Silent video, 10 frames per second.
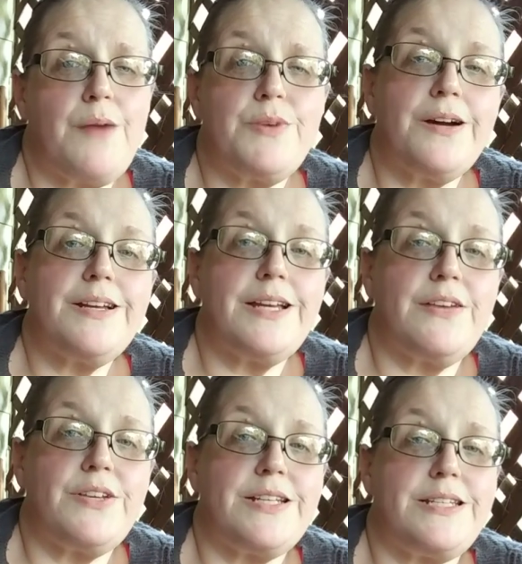I'm not going to
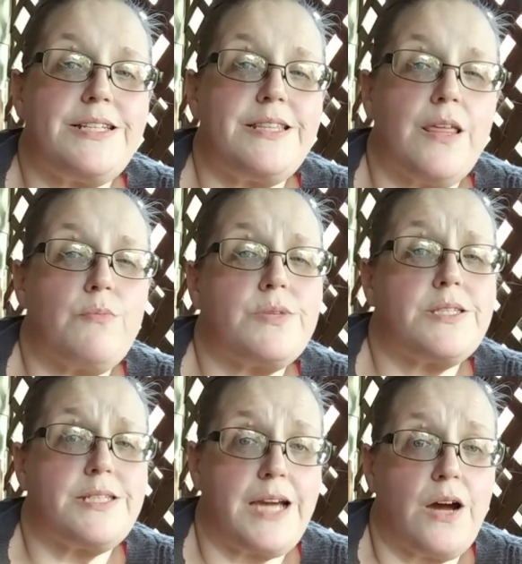give it a
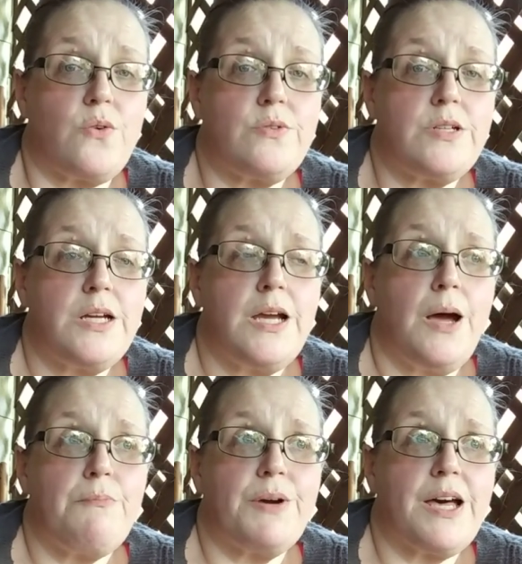thumbs down,
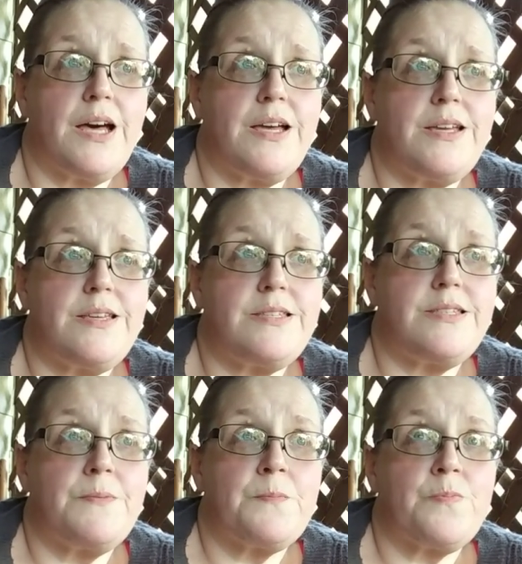
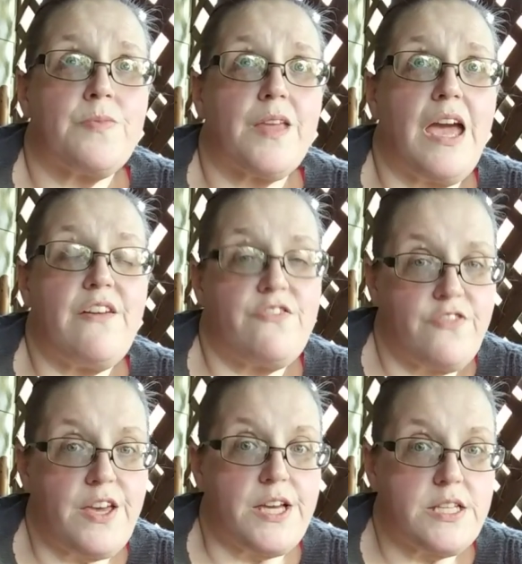because it
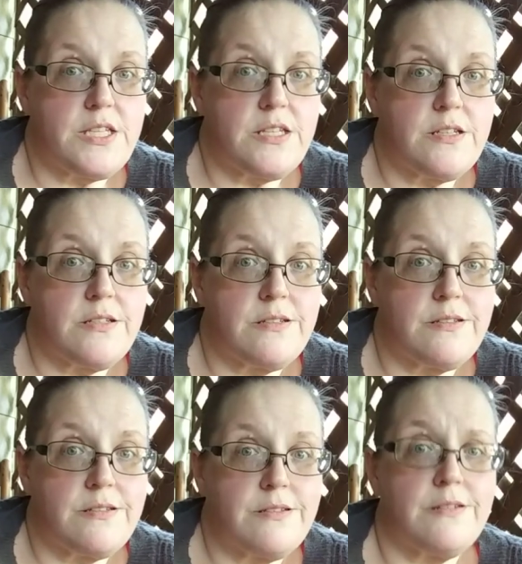fit.
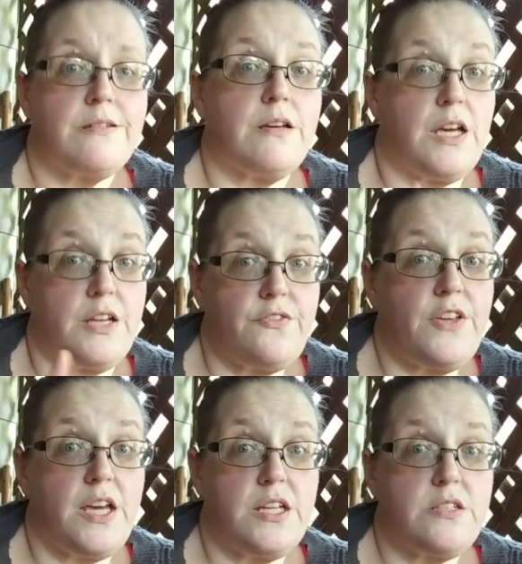It
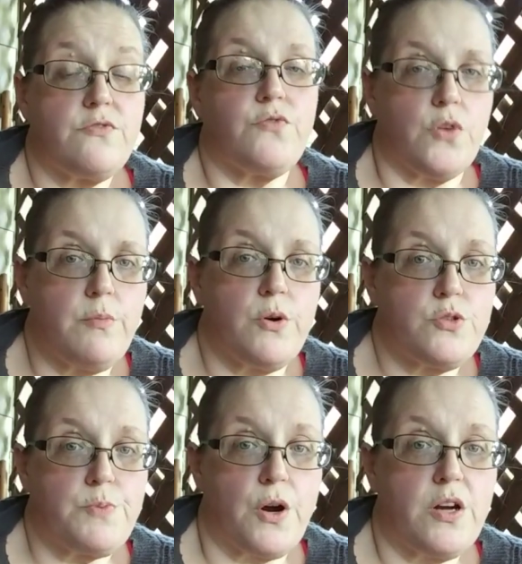fit, for the
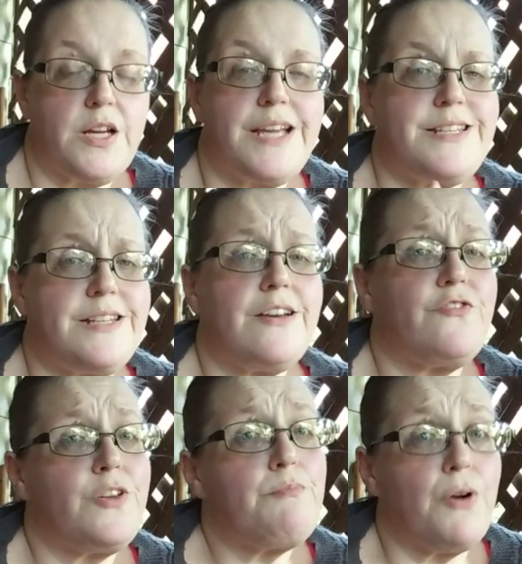most part. It did not
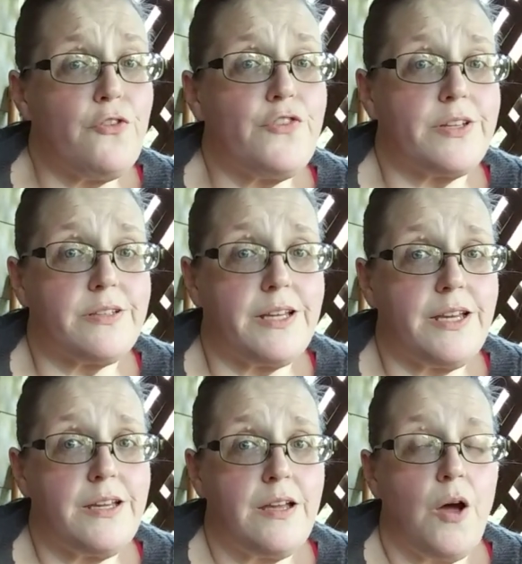fit
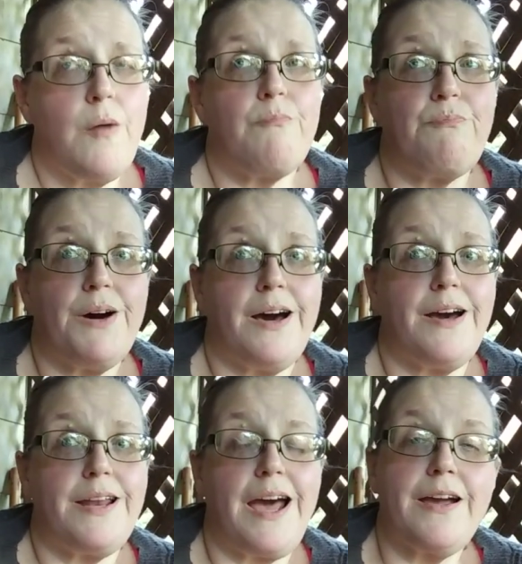perfectly,
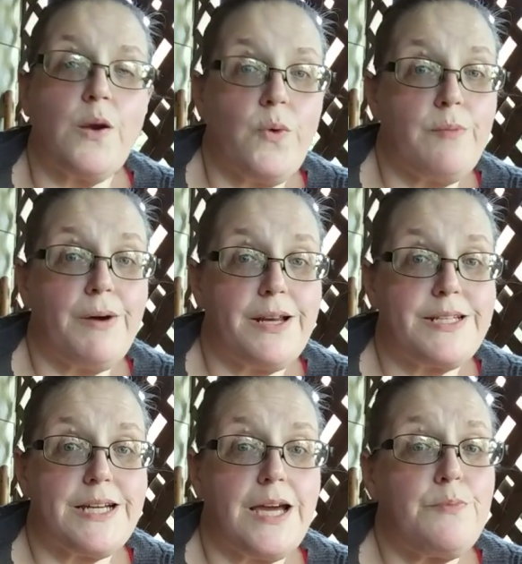but I got a weird body
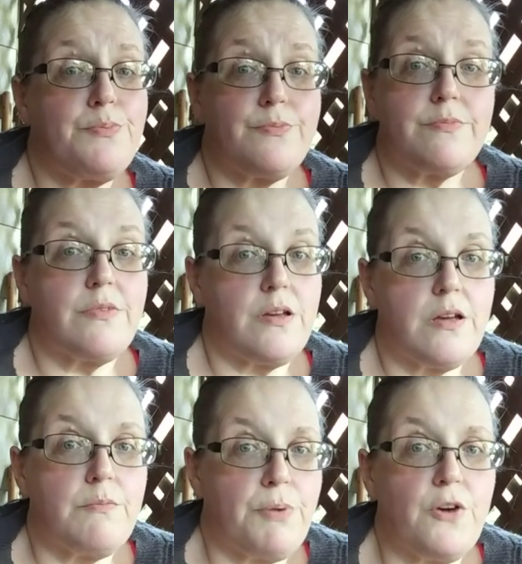type.
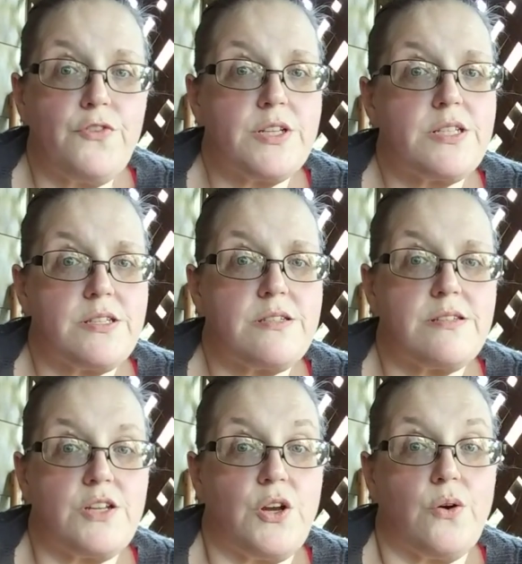Perfect is,
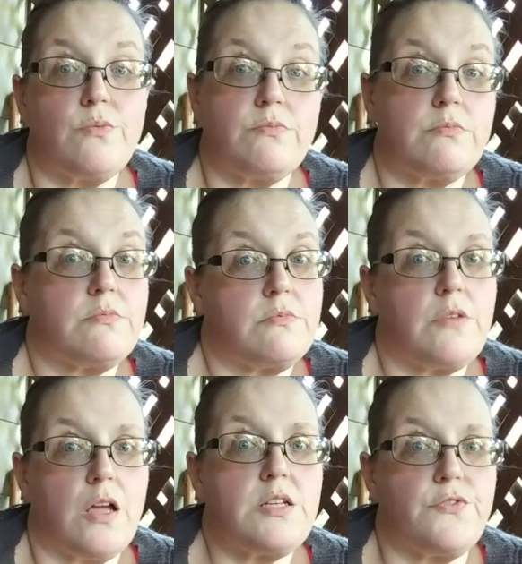
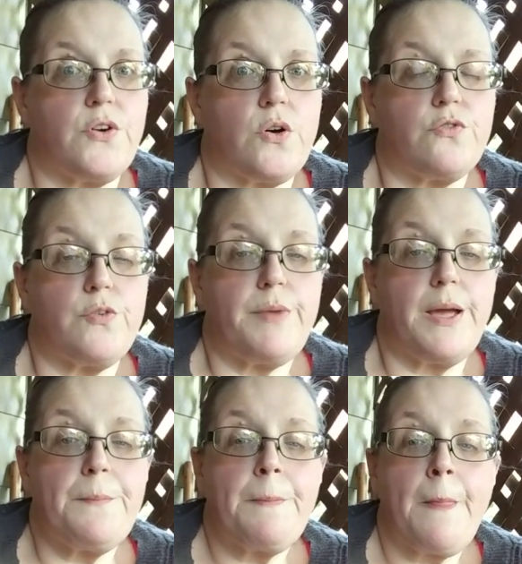difficult for me.